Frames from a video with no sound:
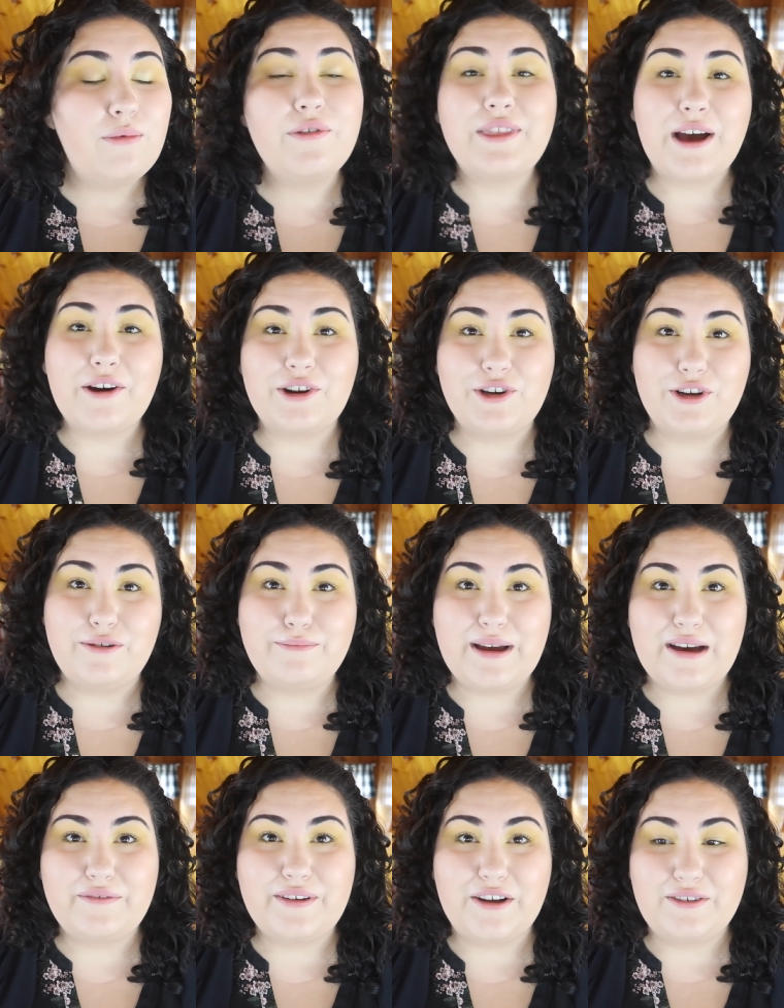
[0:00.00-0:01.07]
without a good
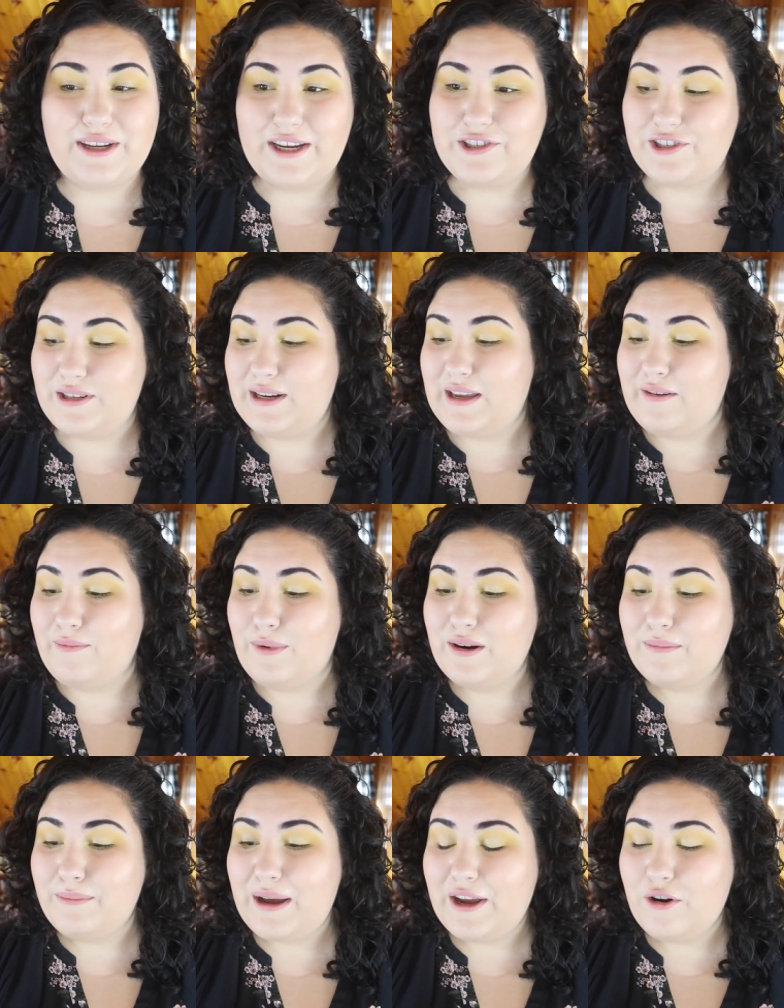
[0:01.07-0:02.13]
matte foundation, and
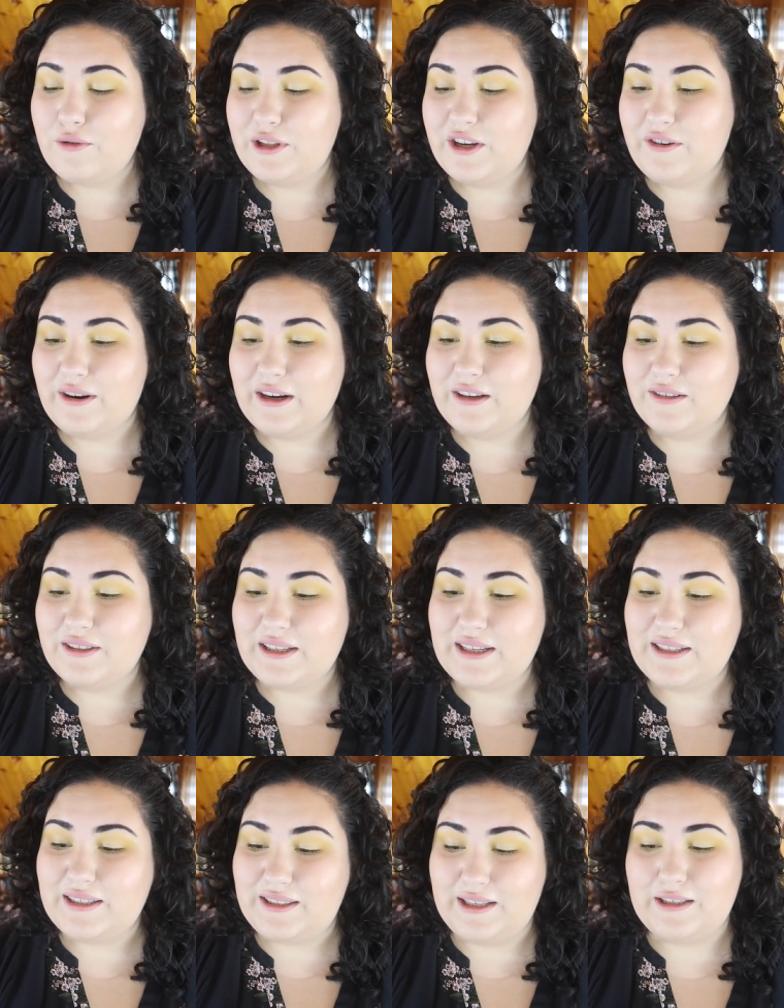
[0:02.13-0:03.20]
one of my holy grails
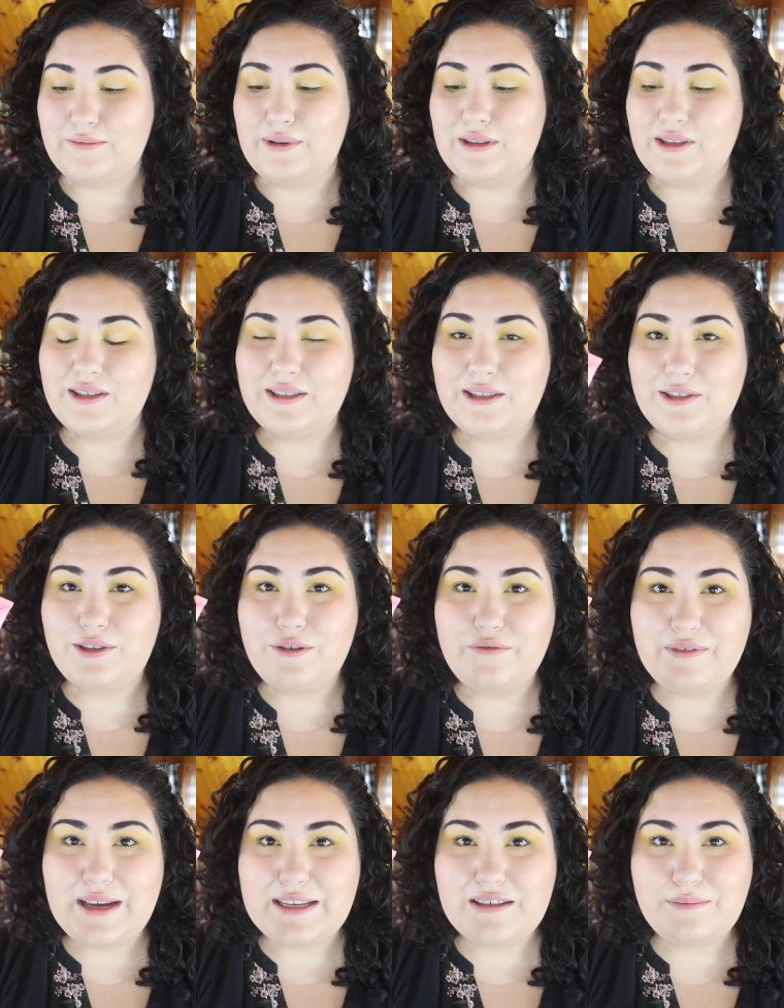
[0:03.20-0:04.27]
is this one. This is the Too
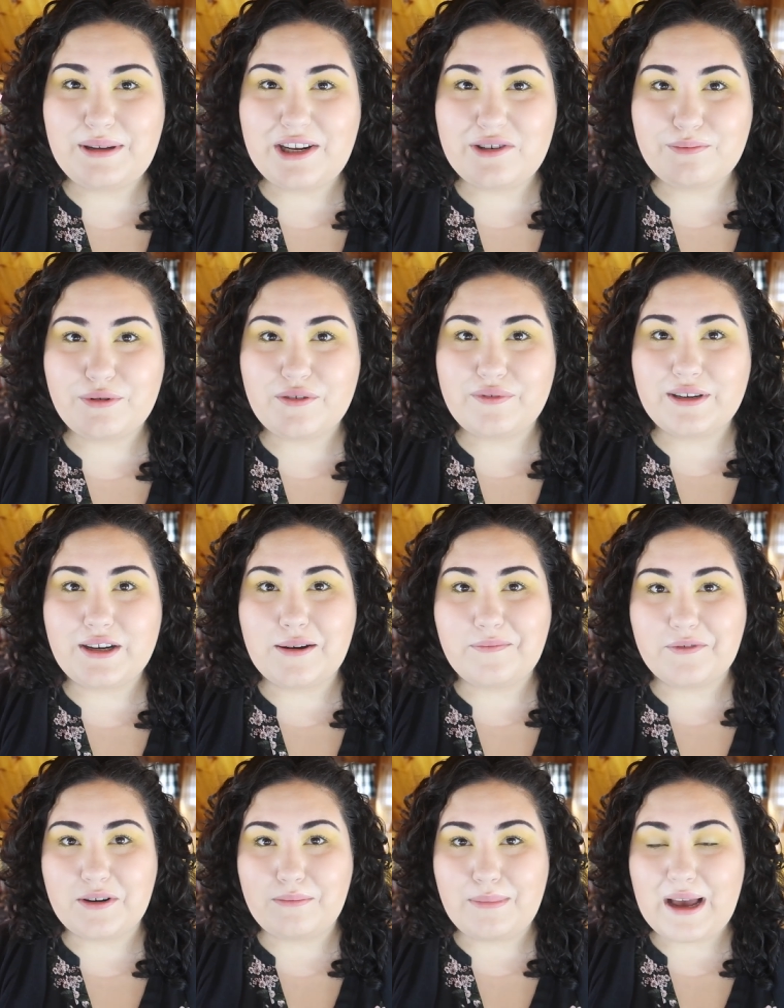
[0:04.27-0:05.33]
Faced Peach Perfect
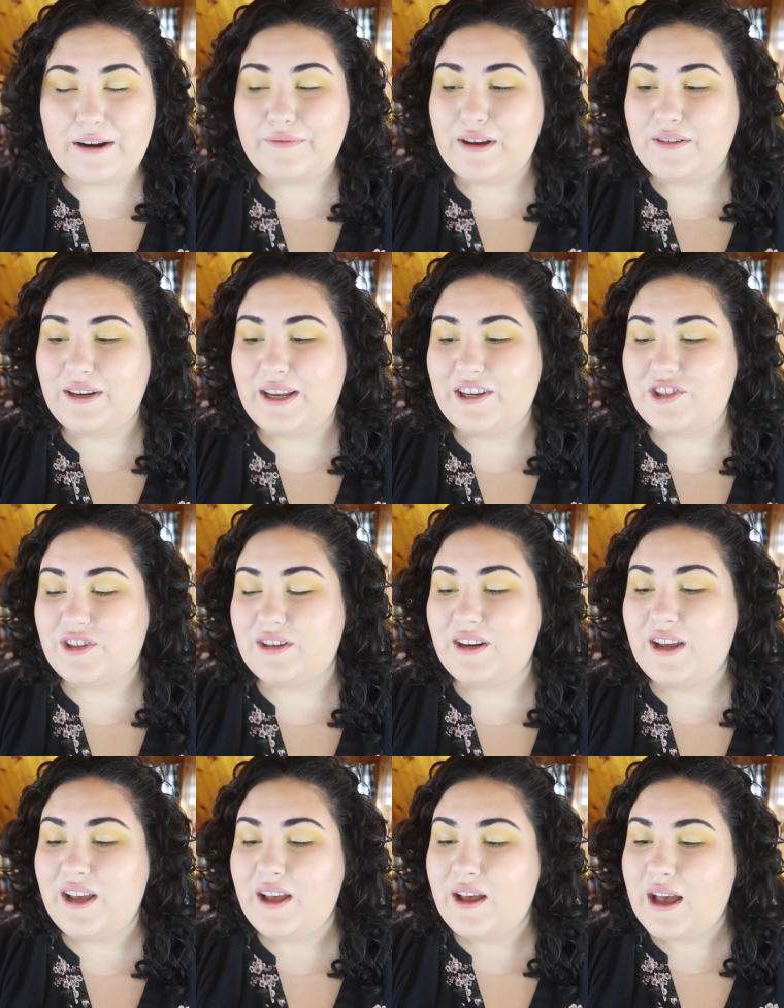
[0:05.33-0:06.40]
Comfort Matte Foundation.
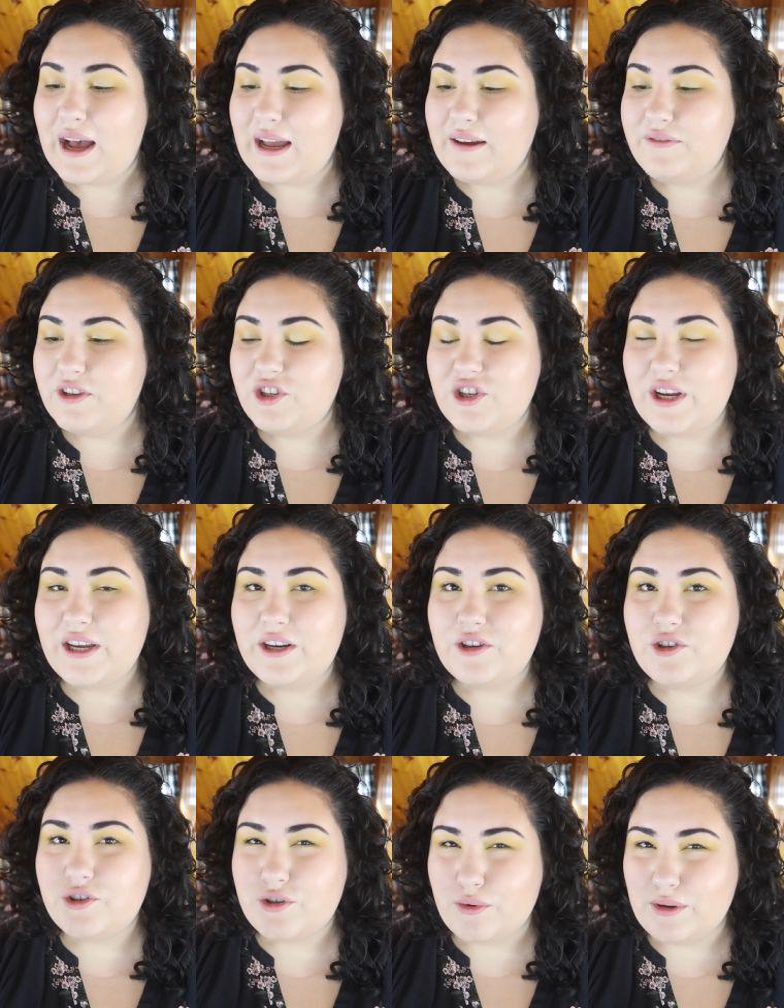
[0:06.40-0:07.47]
I have the
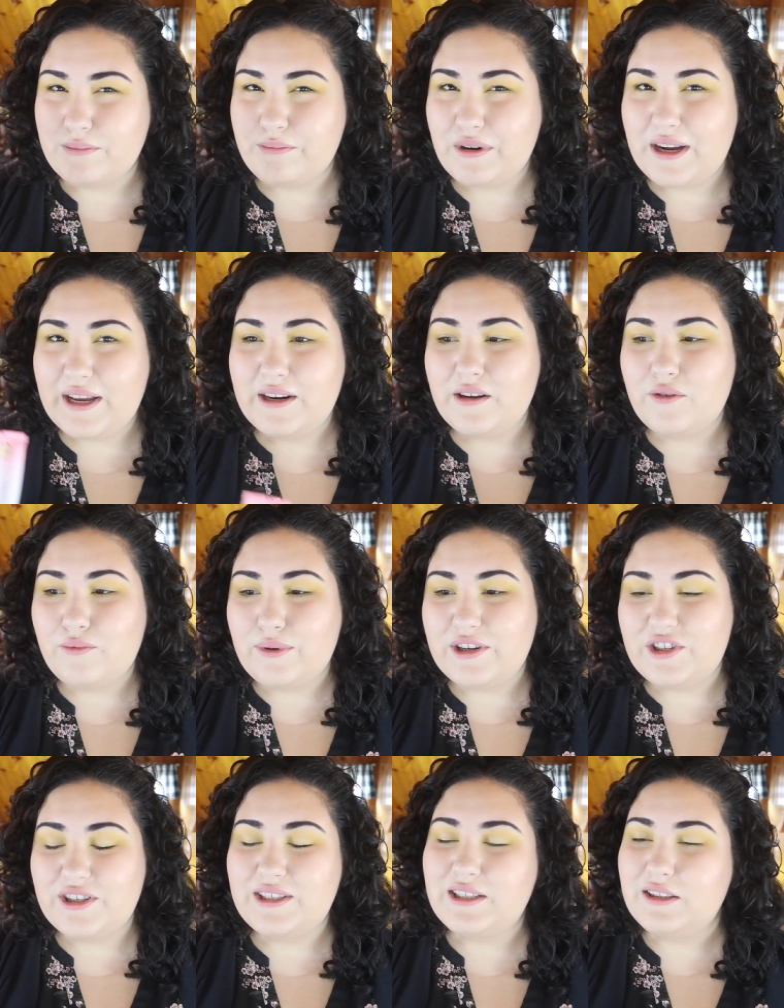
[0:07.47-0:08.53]
shade Shortbread,
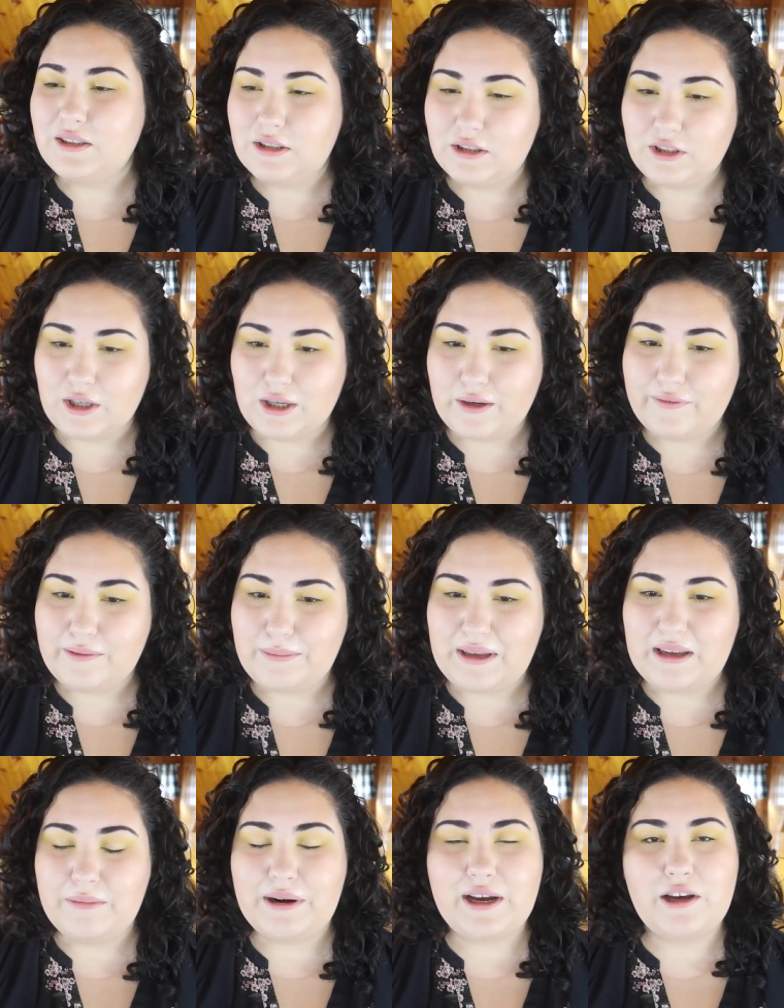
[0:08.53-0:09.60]
which is still a little dark for
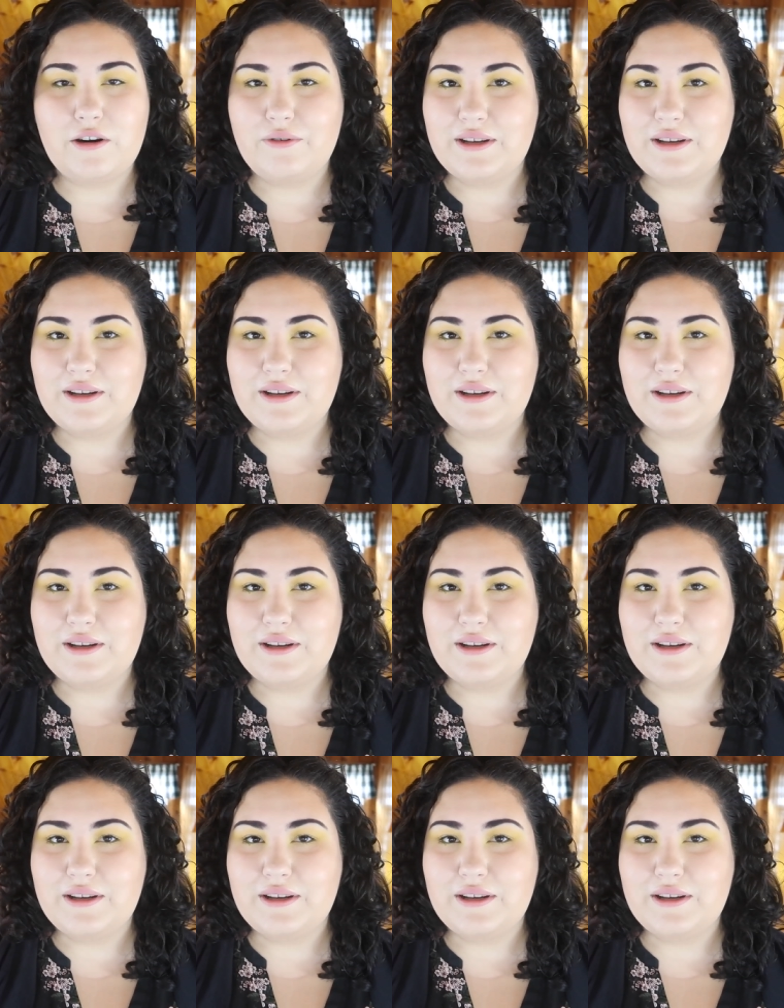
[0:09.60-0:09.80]
me, but I can